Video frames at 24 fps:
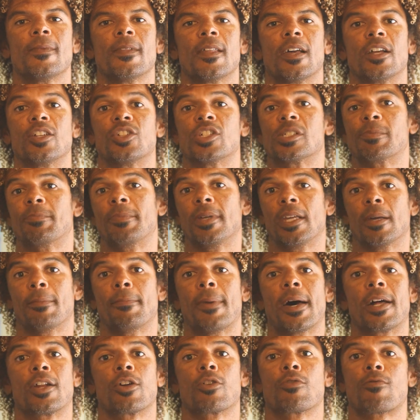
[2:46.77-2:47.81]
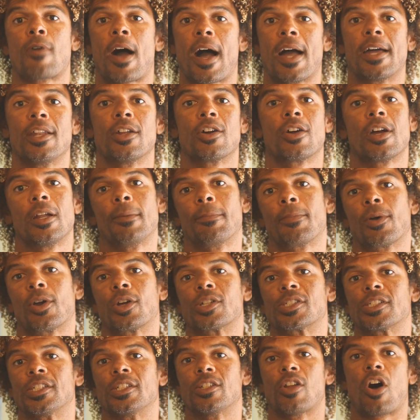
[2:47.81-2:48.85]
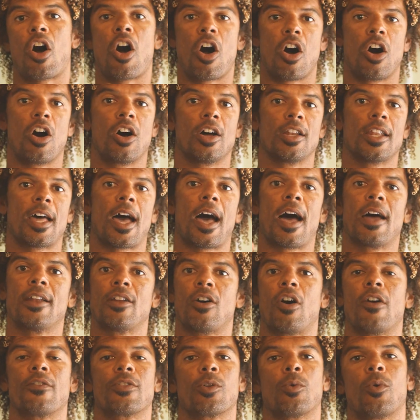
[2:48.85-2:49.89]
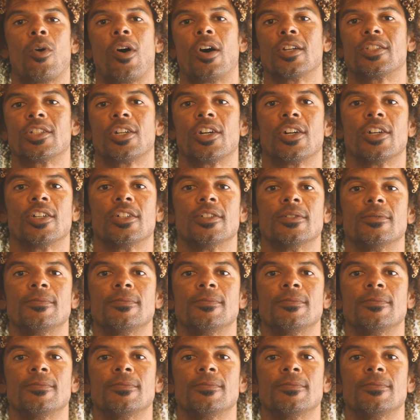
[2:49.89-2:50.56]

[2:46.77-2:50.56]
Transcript: and just be a better rider and person on and off the water.